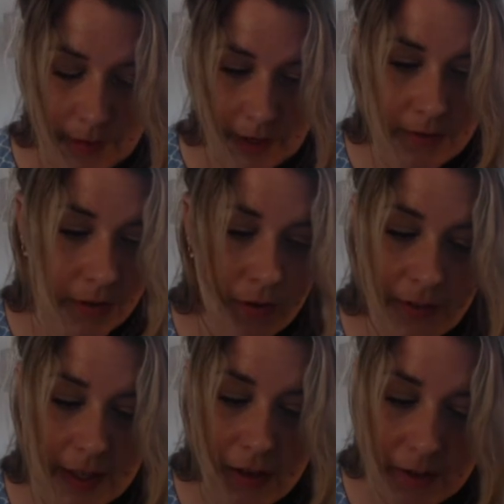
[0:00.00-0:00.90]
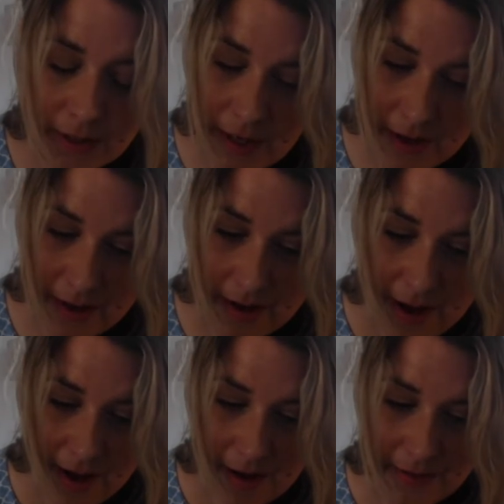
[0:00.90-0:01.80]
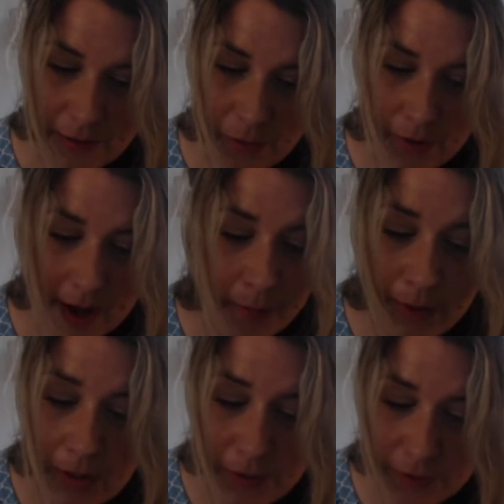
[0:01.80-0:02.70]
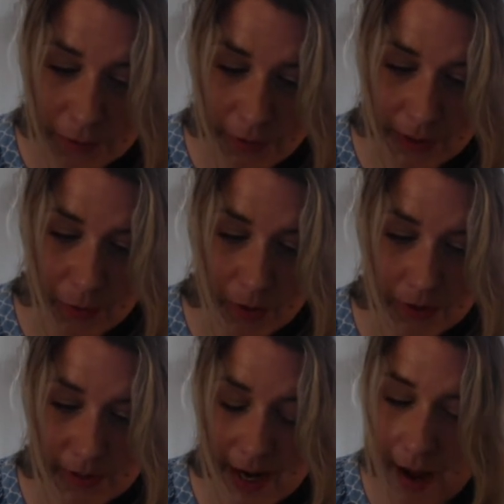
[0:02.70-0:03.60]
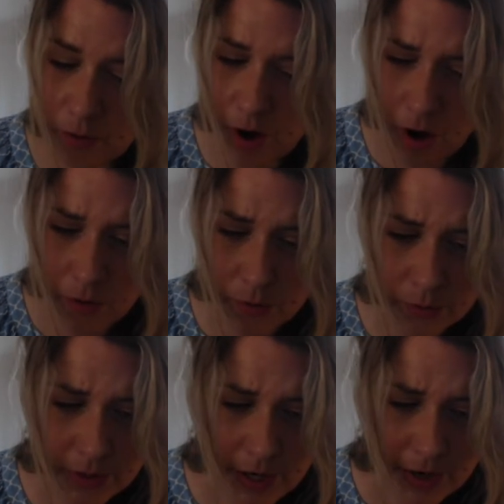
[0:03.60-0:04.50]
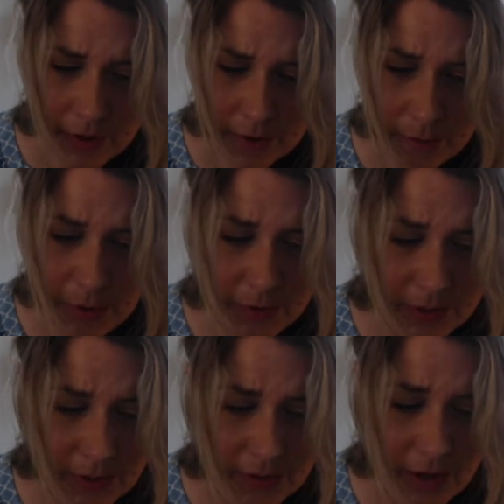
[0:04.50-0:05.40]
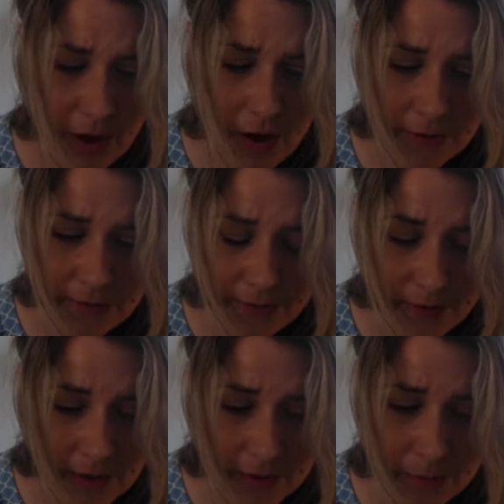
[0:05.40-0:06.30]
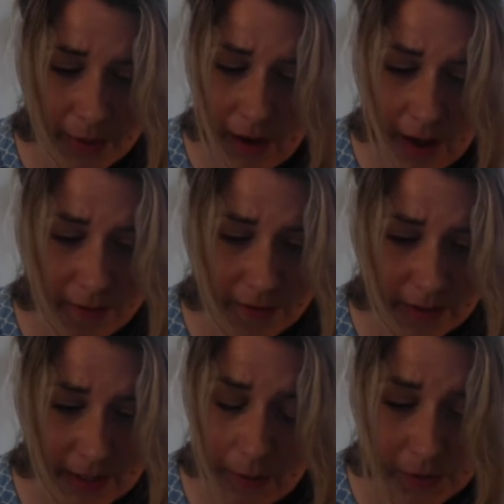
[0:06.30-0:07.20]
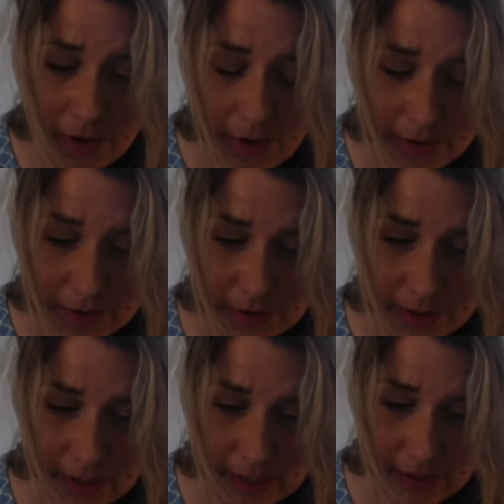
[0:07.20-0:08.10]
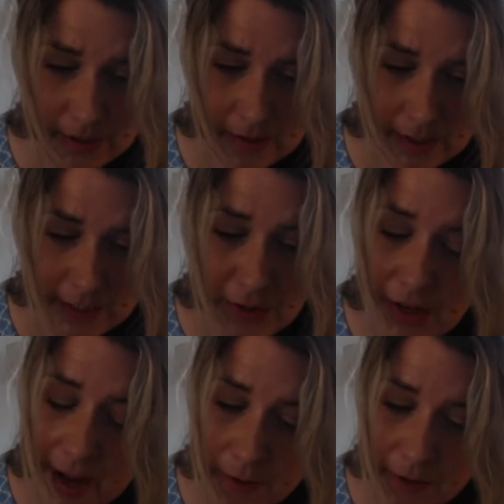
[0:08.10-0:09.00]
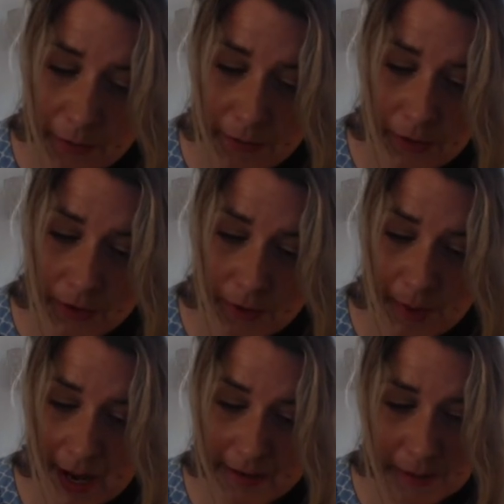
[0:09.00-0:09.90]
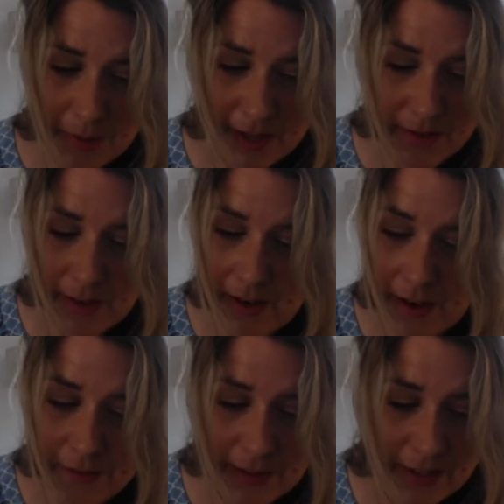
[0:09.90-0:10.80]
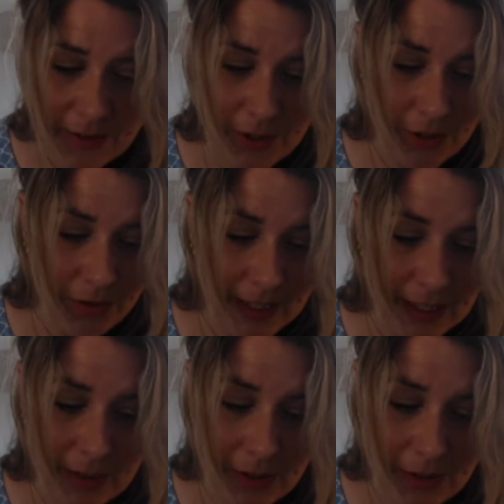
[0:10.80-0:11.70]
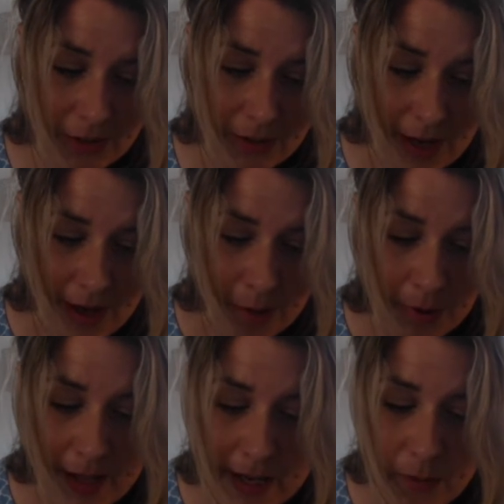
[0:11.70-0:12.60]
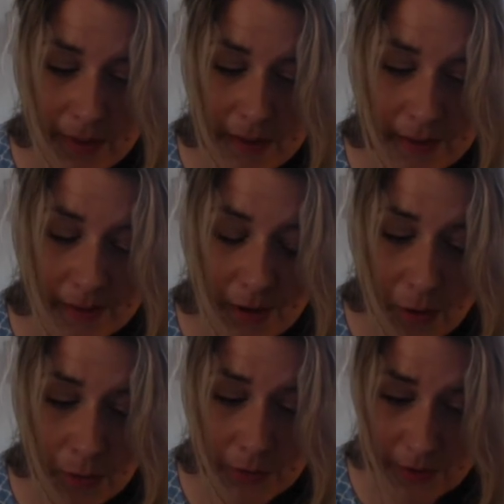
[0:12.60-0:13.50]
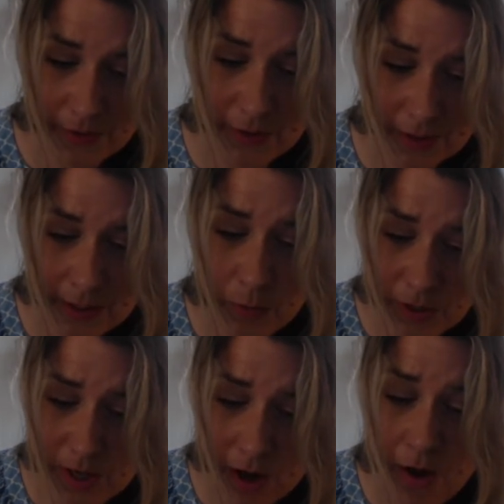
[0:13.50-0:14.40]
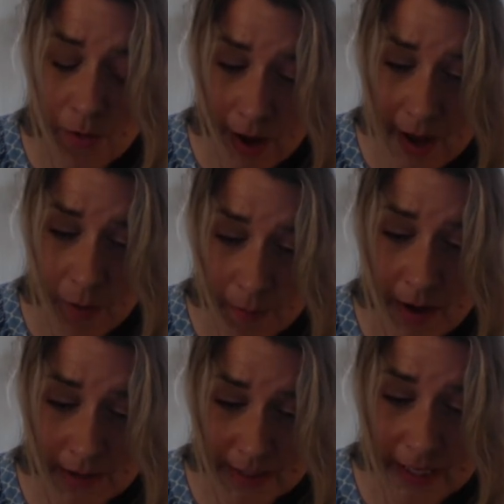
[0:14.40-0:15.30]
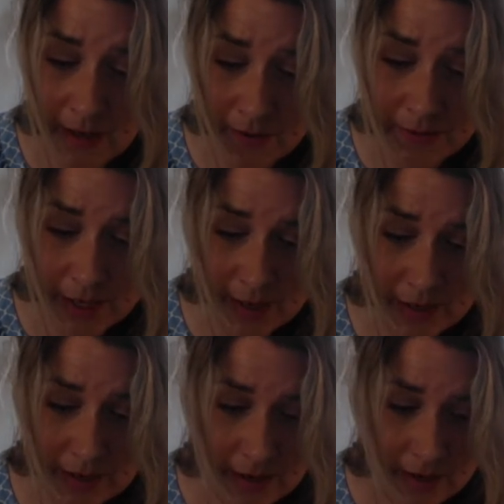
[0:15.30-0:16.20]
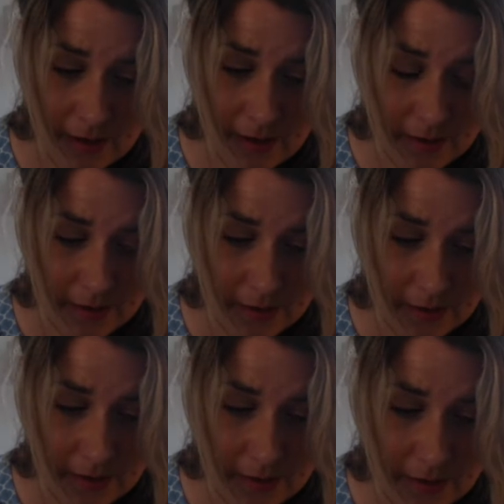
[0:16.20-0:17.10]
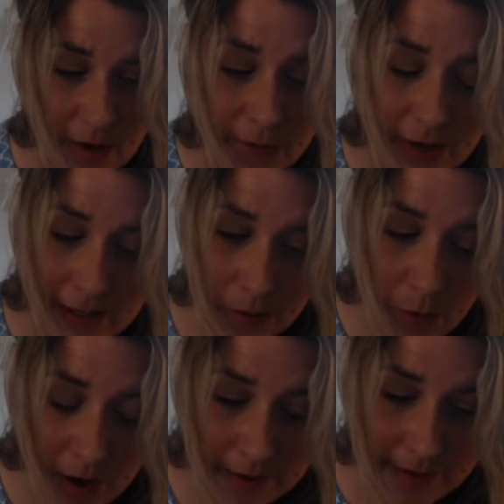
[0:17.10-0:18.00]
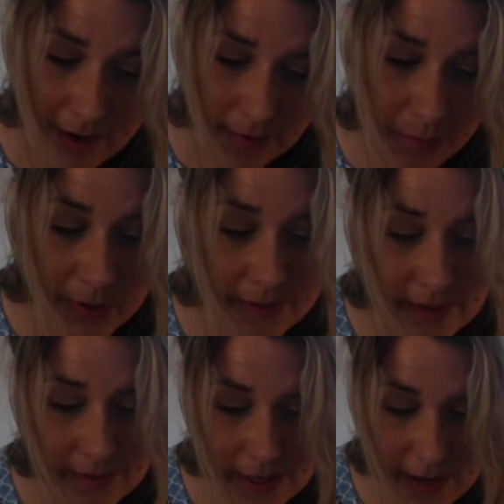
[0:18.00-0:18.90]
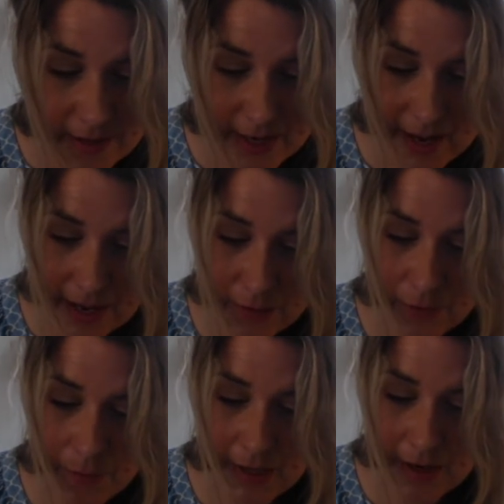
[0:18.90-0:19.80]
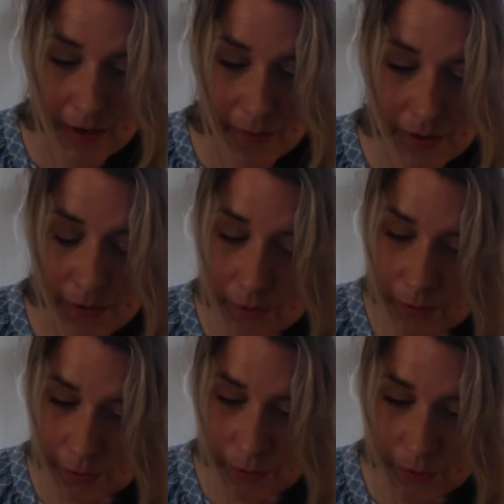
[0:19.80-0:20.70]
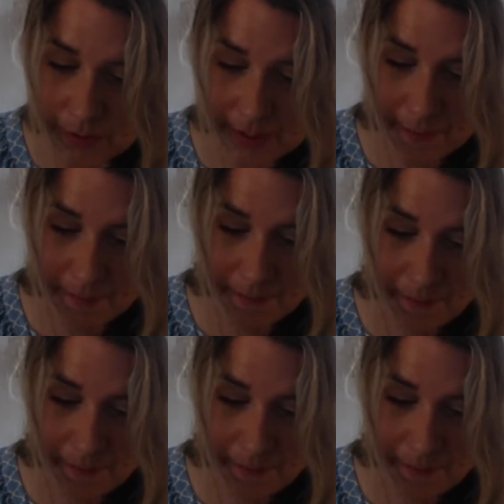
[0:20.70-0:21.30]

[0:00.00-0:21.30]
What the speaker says: As soon as he looked at her and saw how beautiful she was and how cold, the musician's heart flooded with love, and he was lost. He took out his flute and began to play the loveliest tune he knew, playing with his soul so that she would know how much he loved her. After a little while, the princess turned her head on the pillow and looked towards him.